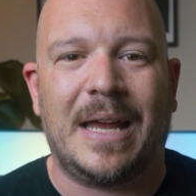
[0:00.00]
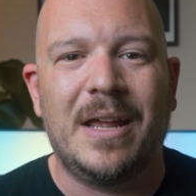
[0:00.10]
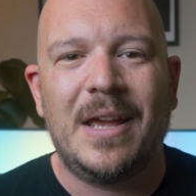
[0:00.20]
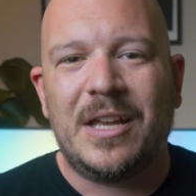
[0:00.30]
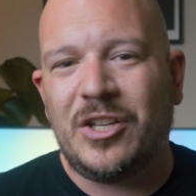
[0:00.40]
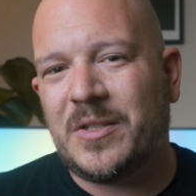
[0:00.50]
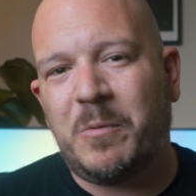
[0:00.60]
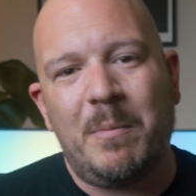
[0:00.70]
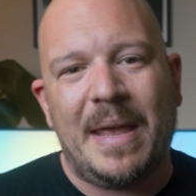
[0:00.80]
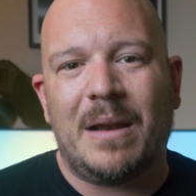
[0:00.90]
that you just
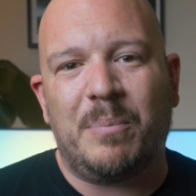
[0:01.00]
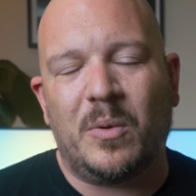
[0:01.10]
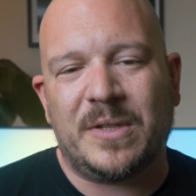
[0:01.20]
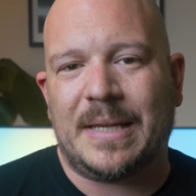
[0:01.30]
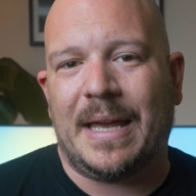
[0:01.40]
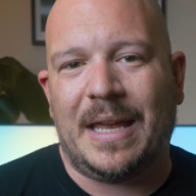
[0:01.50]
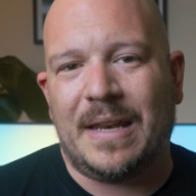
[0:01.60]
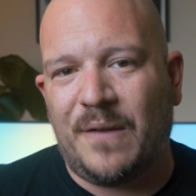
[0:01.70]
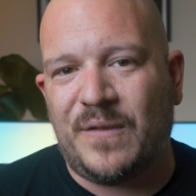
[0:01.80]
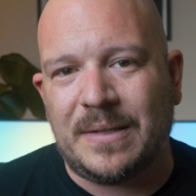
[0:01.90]
wouldn't be able to put, say, an
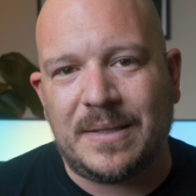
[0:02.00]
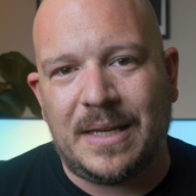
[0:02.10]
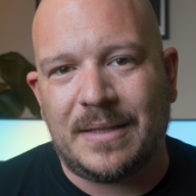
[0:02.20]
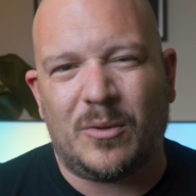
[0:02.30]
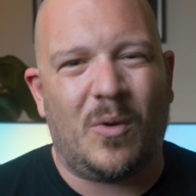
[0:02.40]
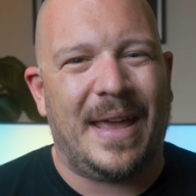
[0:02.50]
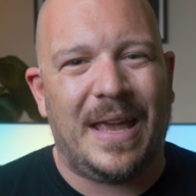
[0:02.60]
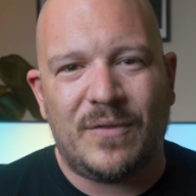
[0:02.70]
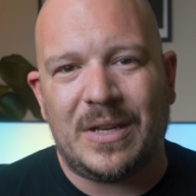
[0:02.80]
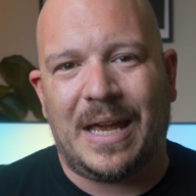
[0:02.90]
FX6 or
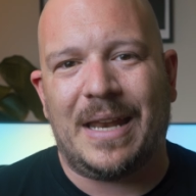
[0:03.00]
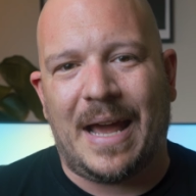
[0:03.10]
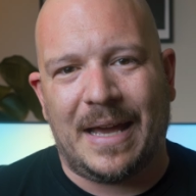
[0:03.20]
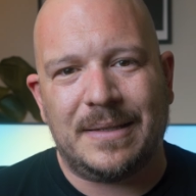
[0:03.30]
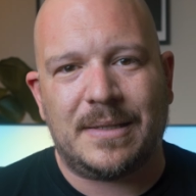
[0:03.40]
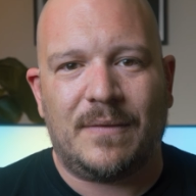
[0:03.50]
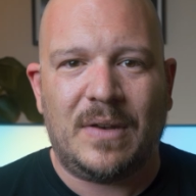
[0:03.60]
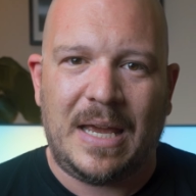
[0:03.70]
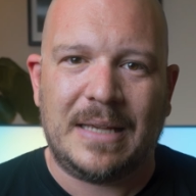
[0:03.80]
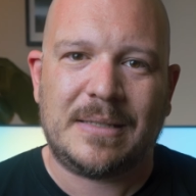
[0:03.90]
even an
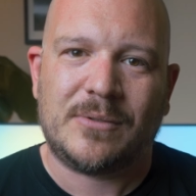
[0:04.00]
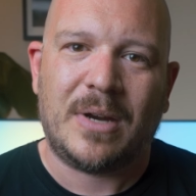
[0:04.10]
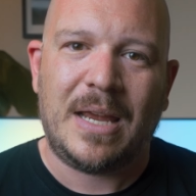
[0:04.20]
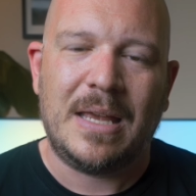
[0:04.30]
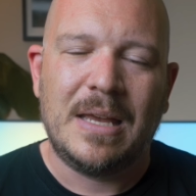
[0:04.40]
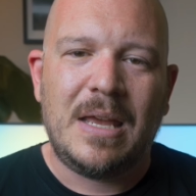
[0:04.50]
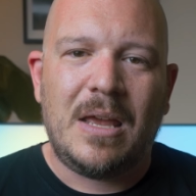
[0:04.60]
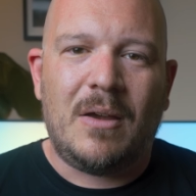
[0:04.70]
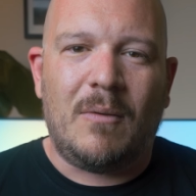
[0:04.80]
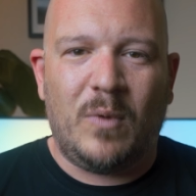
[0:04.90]
A7S III
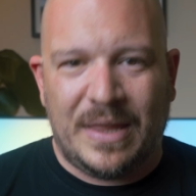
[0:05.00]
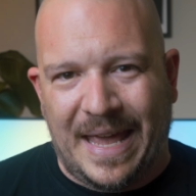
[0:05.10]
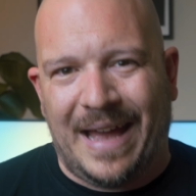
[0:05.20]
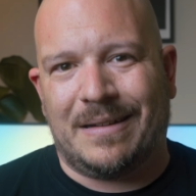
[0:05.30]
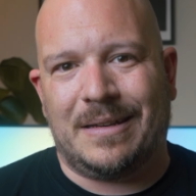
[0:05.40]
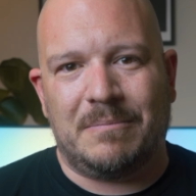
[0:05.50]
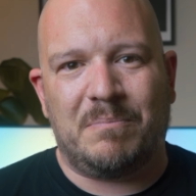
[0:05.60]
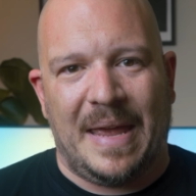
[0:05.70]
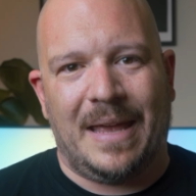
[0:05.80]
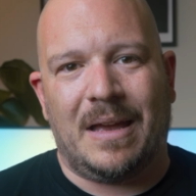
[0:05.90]
without it
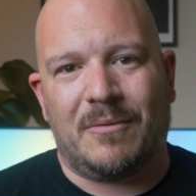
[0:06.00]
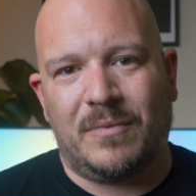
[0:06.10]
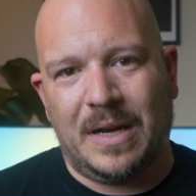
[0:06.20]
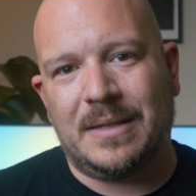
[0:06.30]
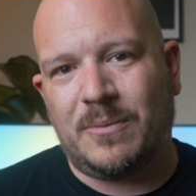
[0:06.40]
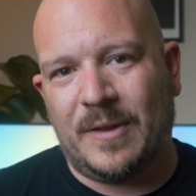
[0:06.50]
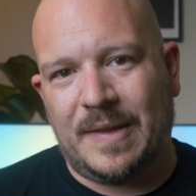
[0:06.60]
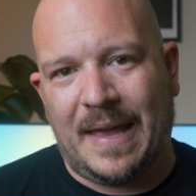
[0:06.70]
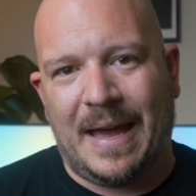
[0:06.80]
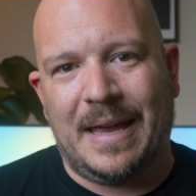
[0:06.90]
being rigged with a
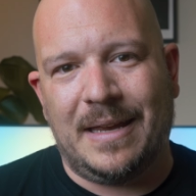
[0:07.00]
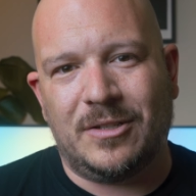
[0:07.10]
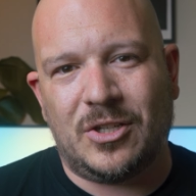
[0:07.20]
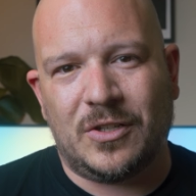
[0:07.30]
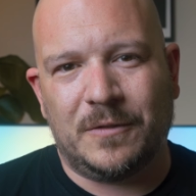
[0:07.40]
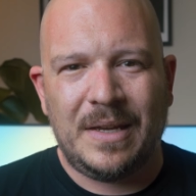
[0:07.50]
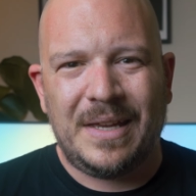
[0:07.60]
cage.